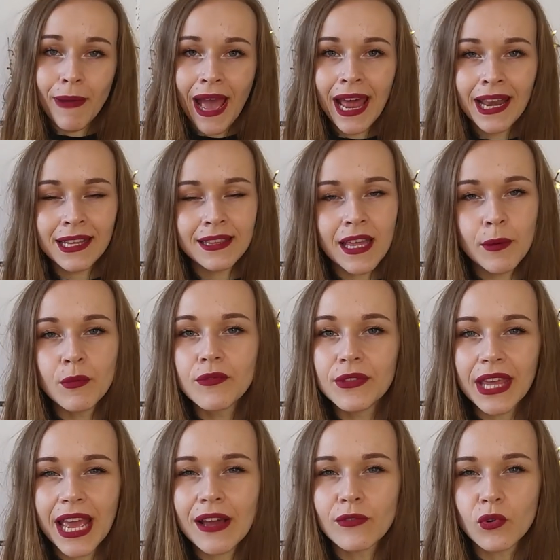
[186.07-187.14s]
mad at them if
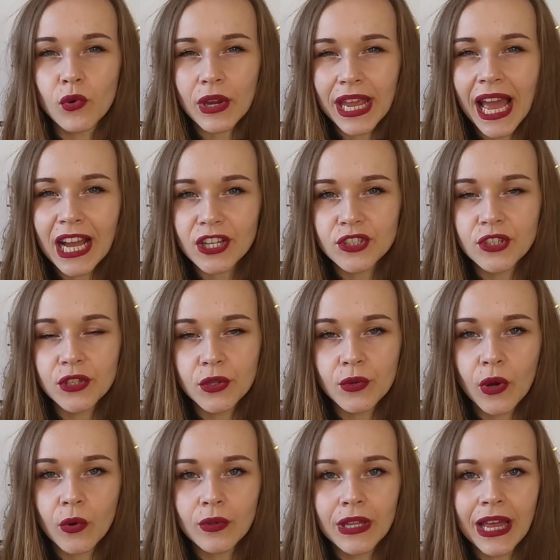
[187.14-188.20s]
they have a reaction you
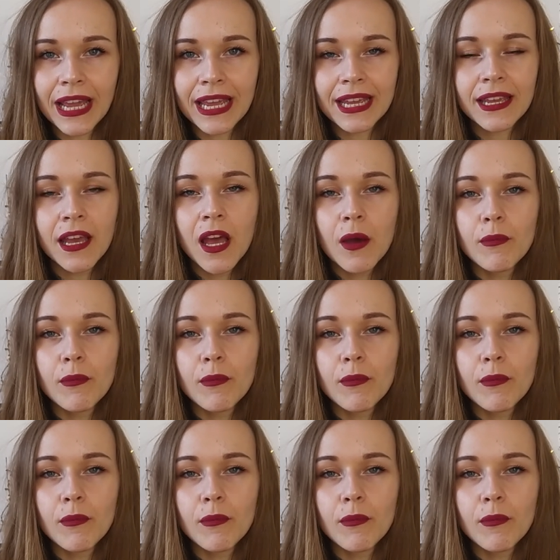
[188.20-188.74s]
don't like,